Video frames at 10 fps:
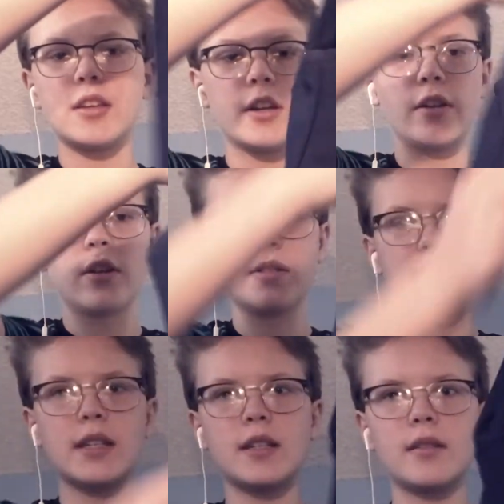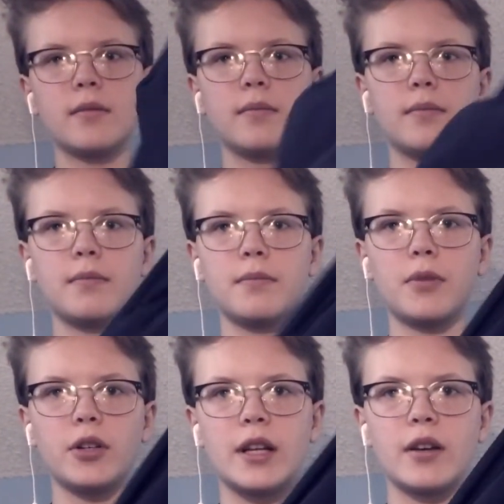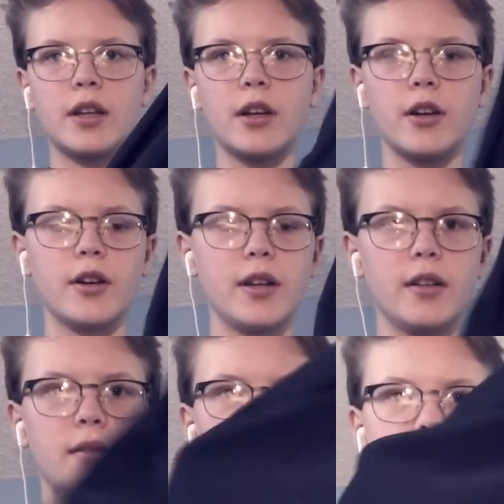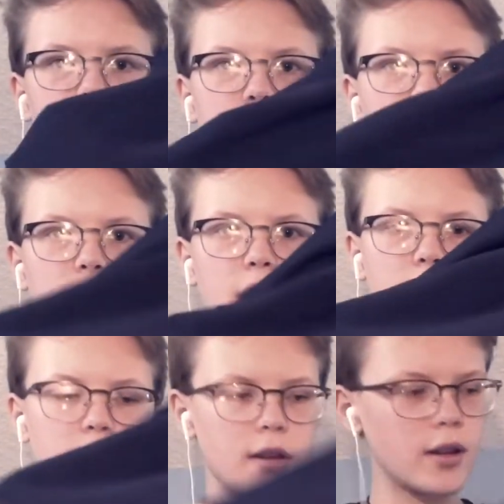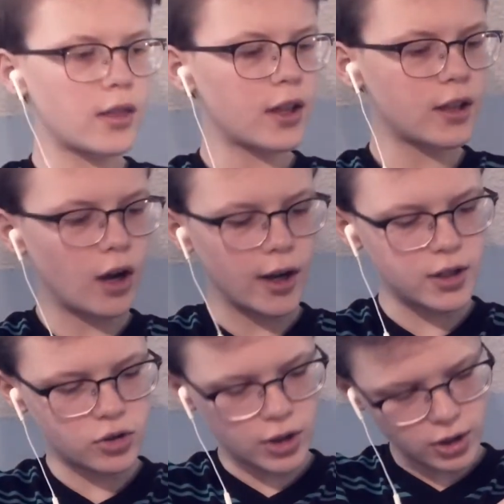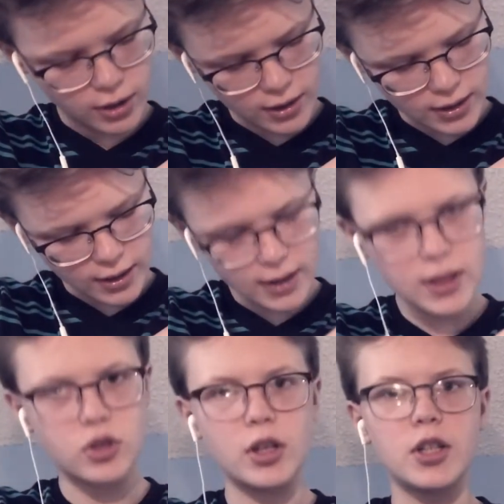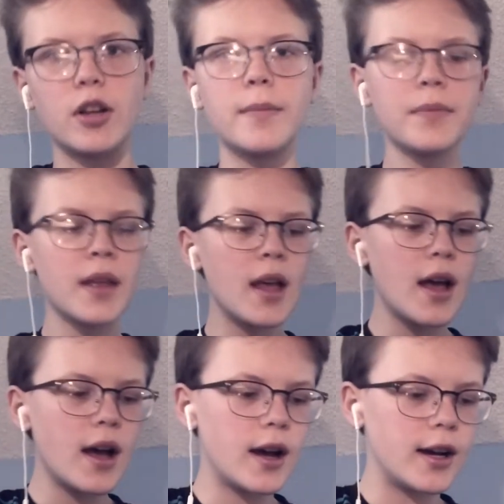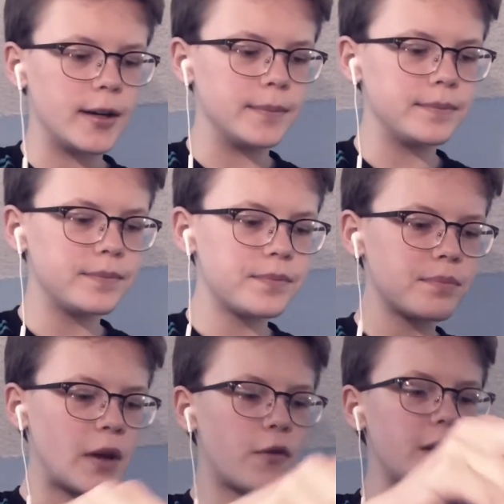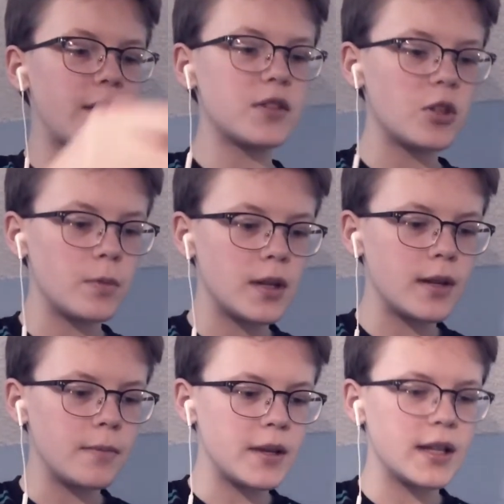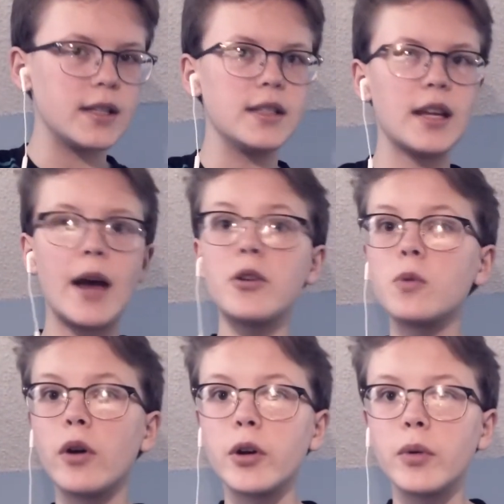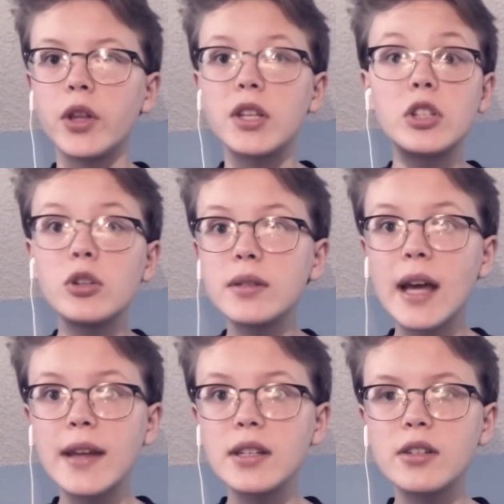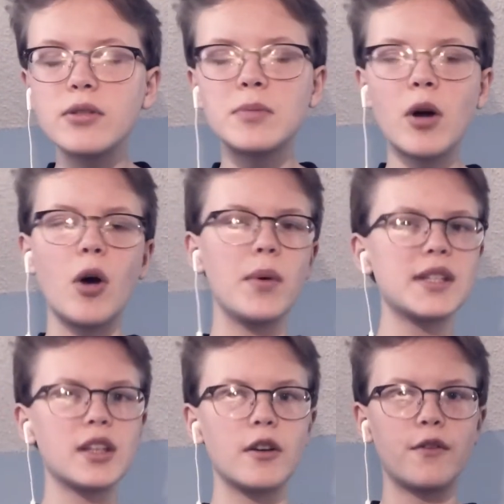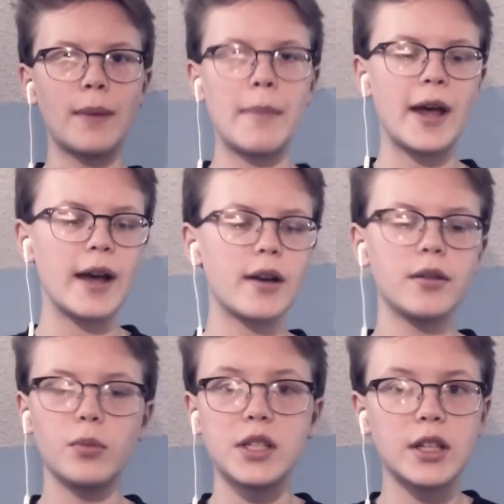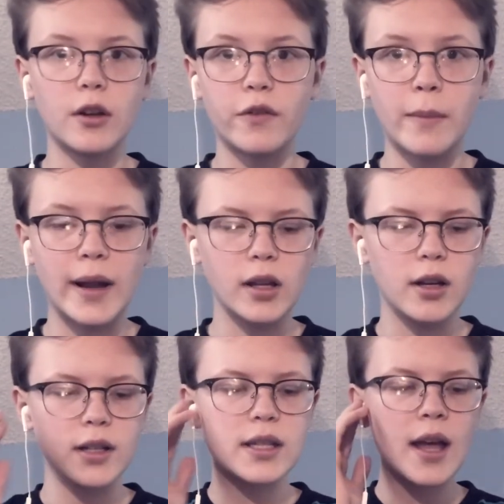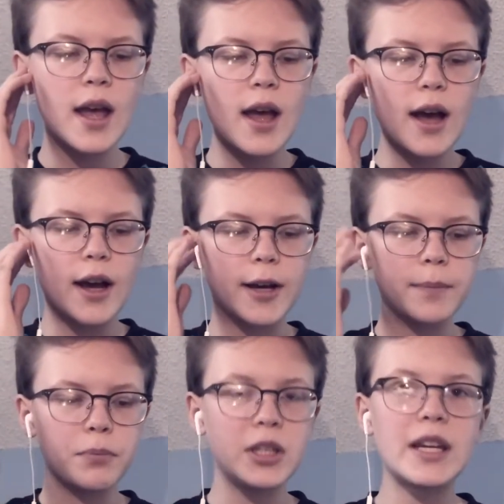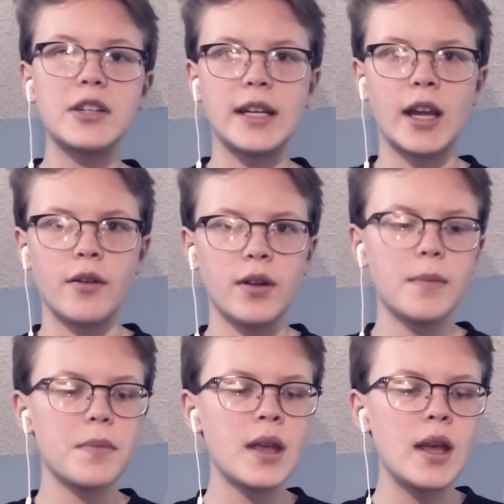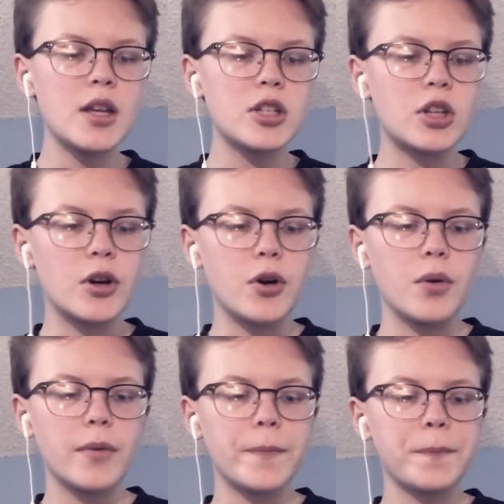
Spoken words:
There's this part down here and the cotton stretch on the inside. It doesn't stretch though. My friend gave it to me because I was wearing one that's 2 sizes too small. It wasn't good for my back, wasn't good for my lungs, but that's how you take care of it. So